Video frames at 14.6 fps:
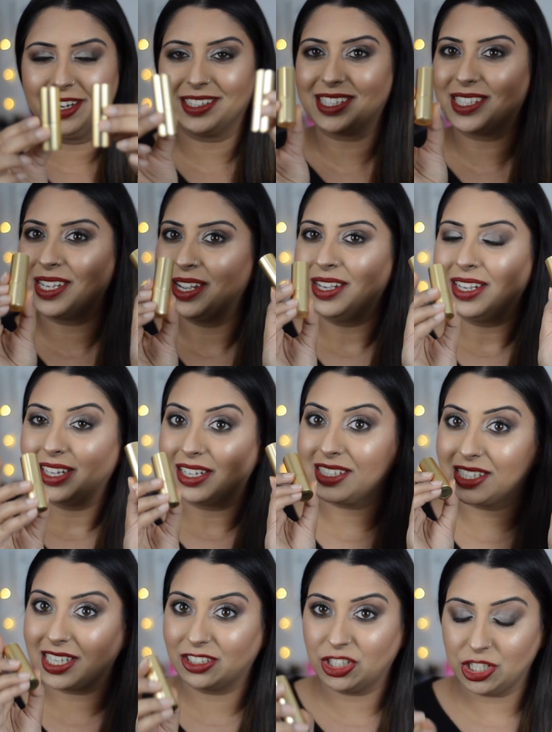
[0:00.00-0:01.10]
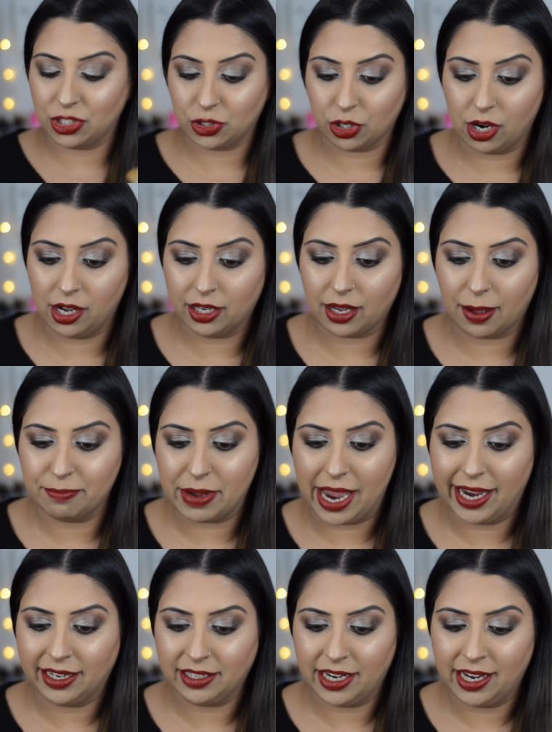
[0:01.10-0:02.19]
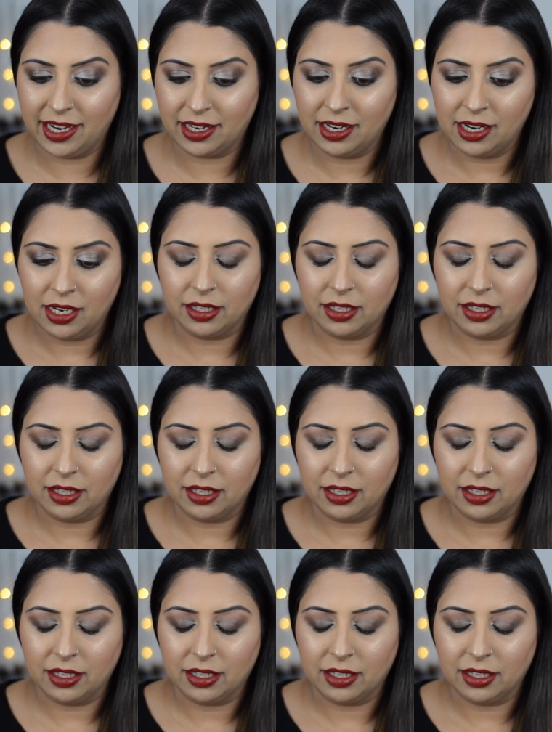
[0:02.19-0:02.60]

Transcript: It's such a strong magnet.